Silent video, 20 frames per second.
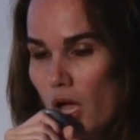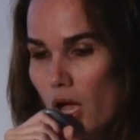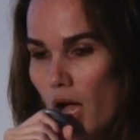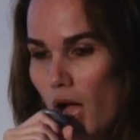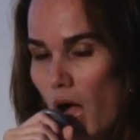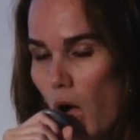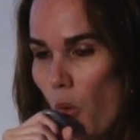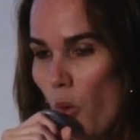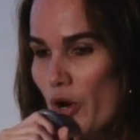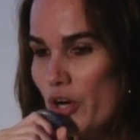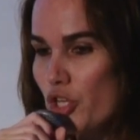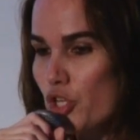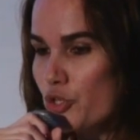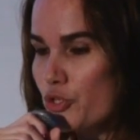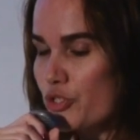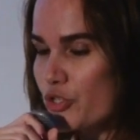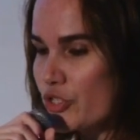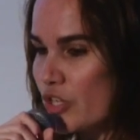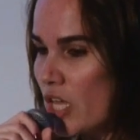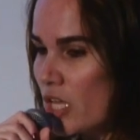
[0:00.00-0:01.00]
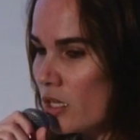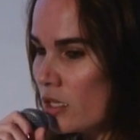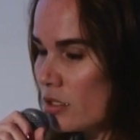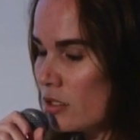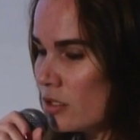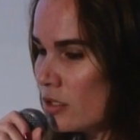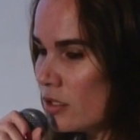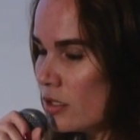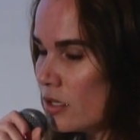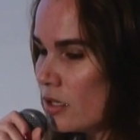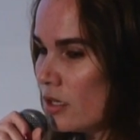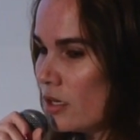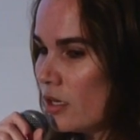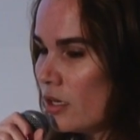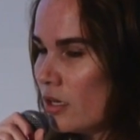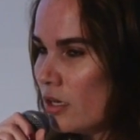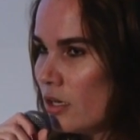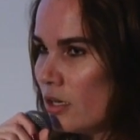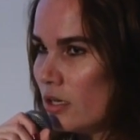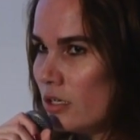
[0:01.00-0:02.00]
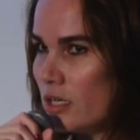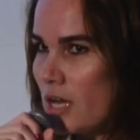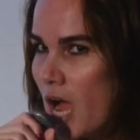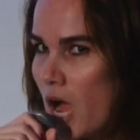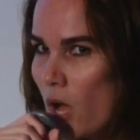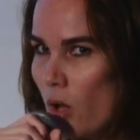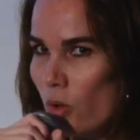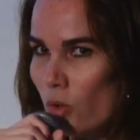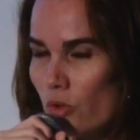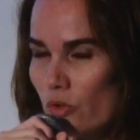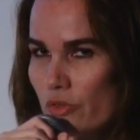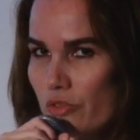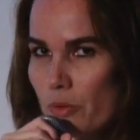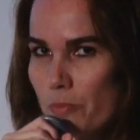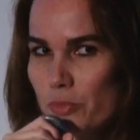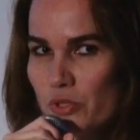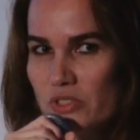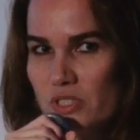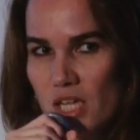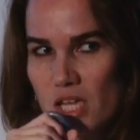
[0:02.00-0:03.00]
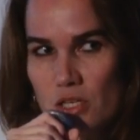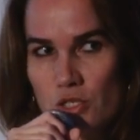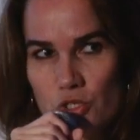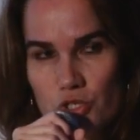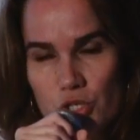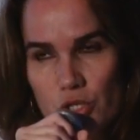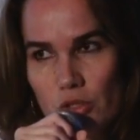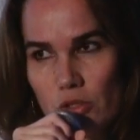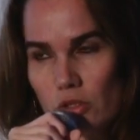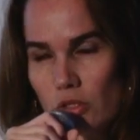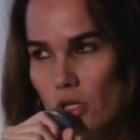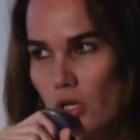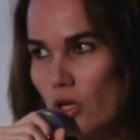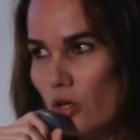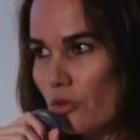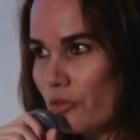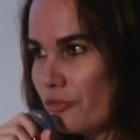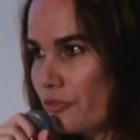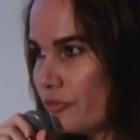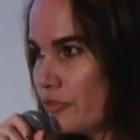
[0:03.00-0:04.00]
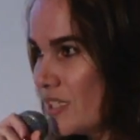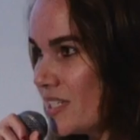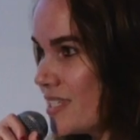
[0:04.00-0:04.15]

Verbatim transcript: How are you seeing now the potential of the